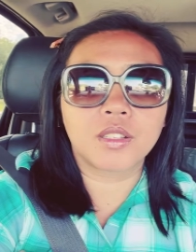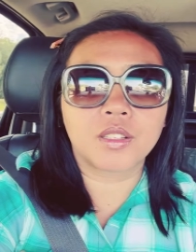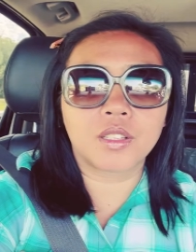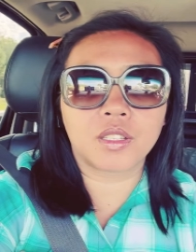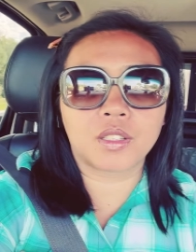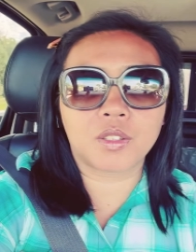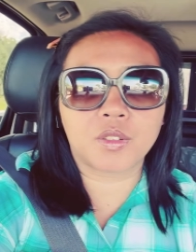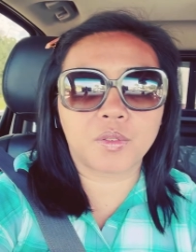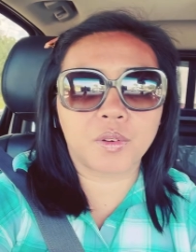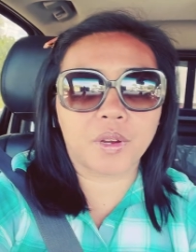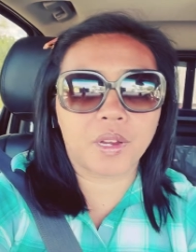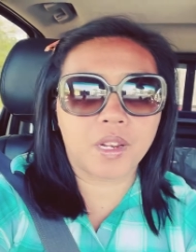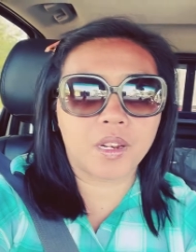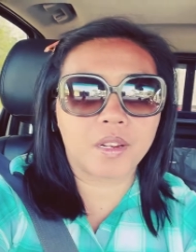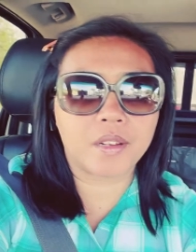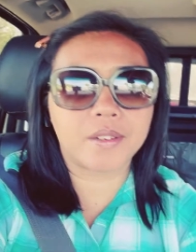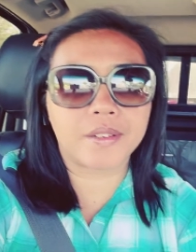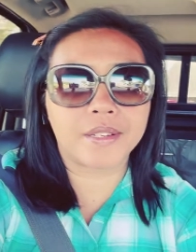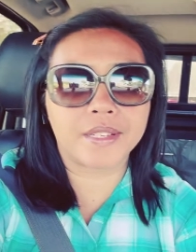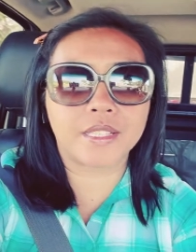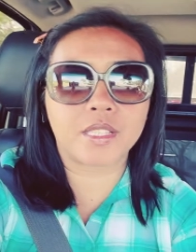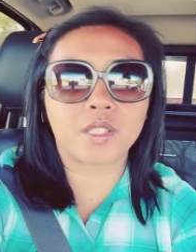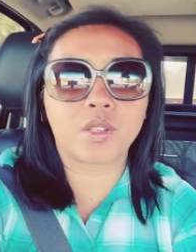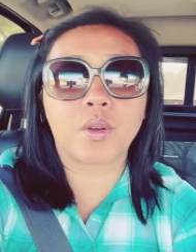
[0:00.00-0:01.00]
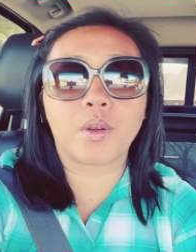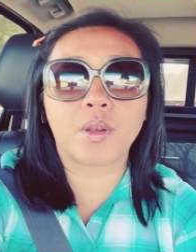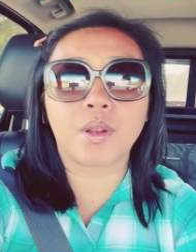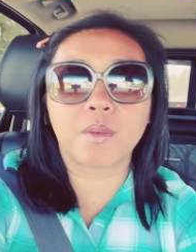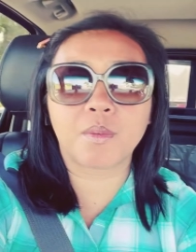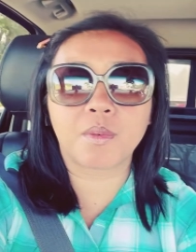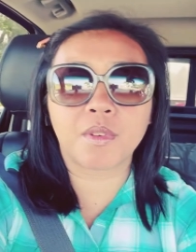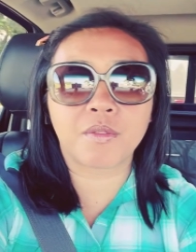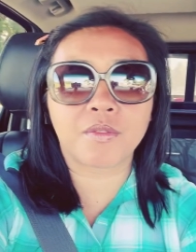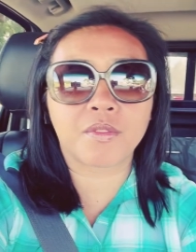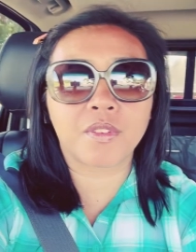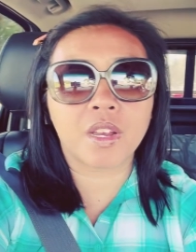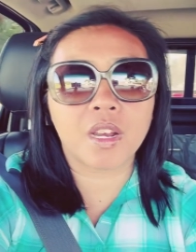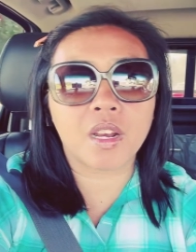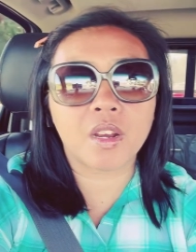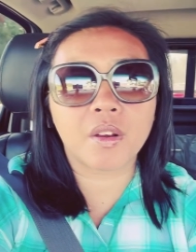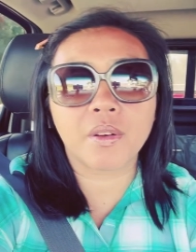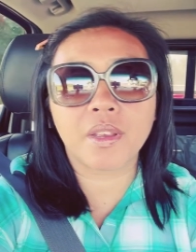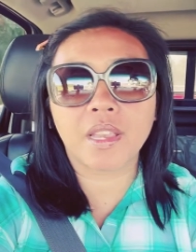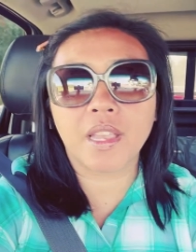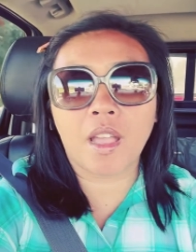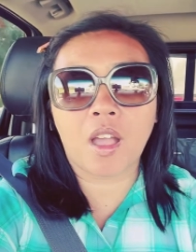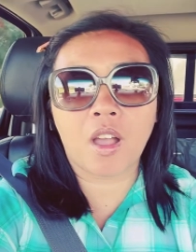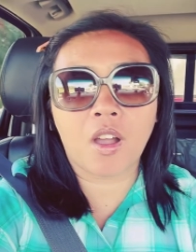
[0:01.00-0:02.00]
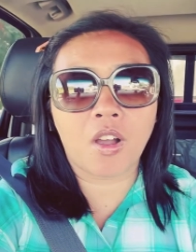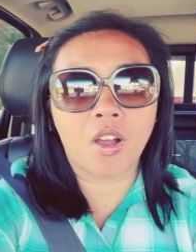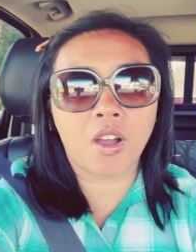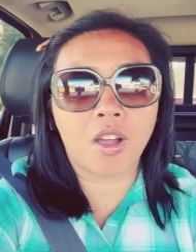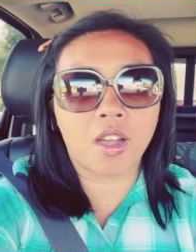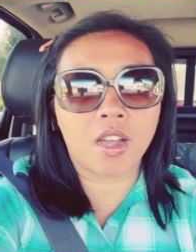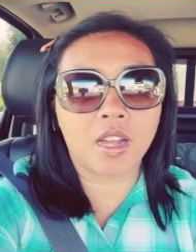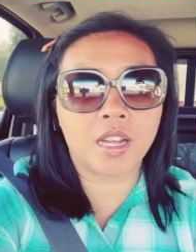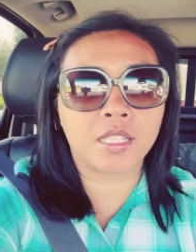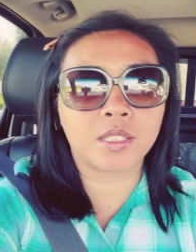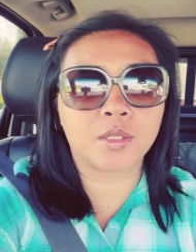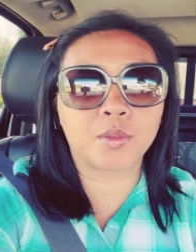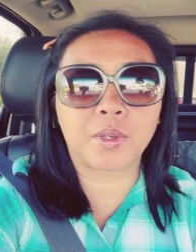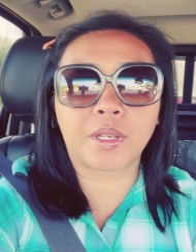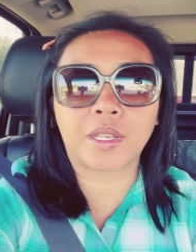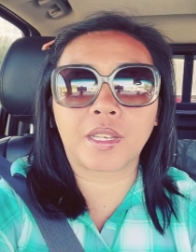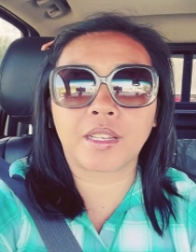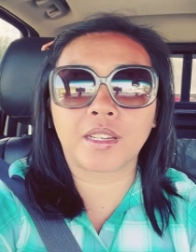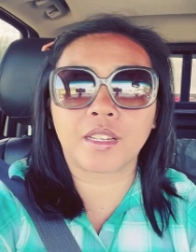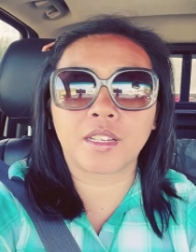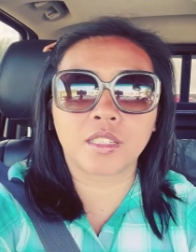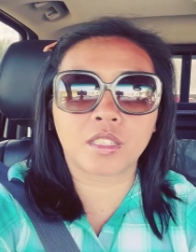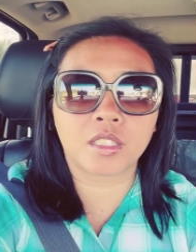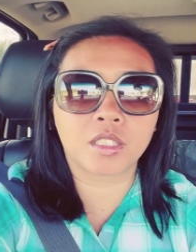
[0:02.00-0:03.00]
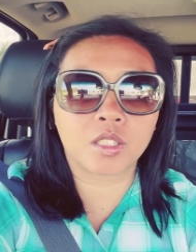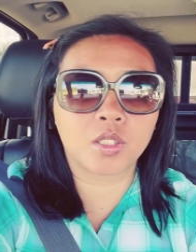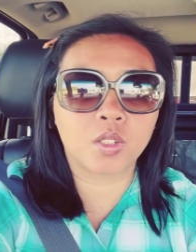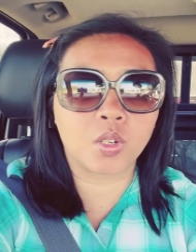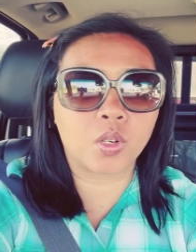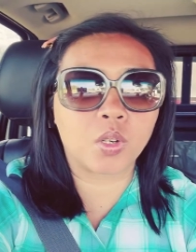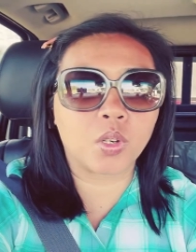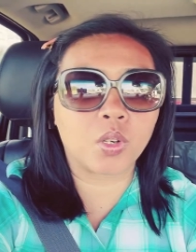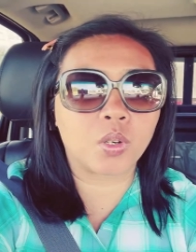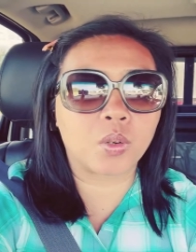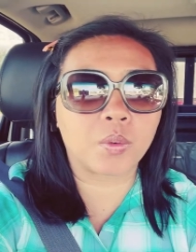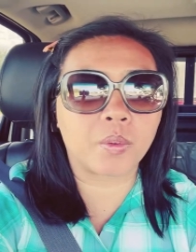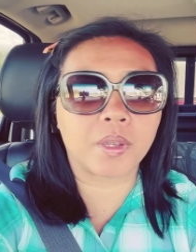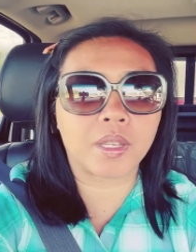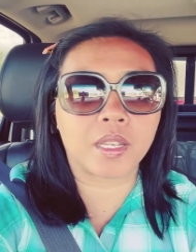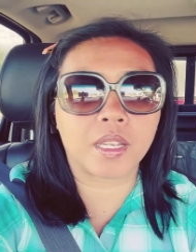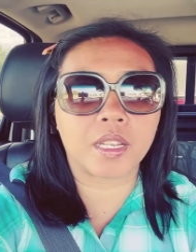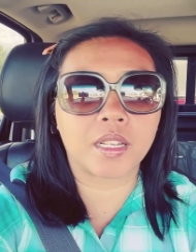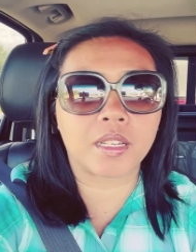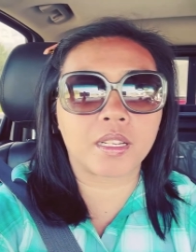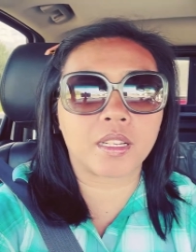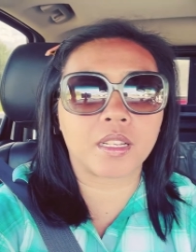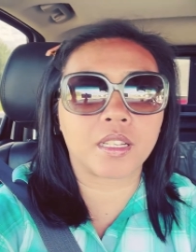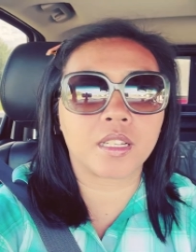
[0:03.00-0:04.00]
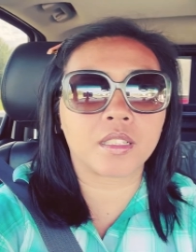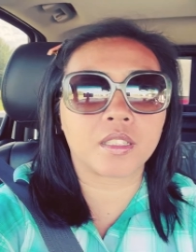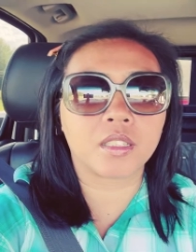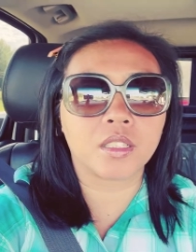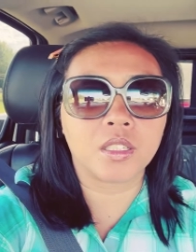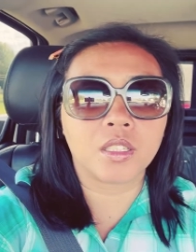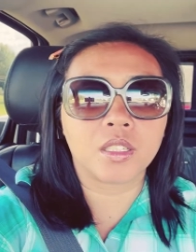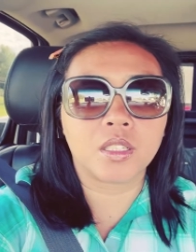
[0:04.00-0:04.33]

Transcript: the trailer is going to be very hot we cannot cook we cannot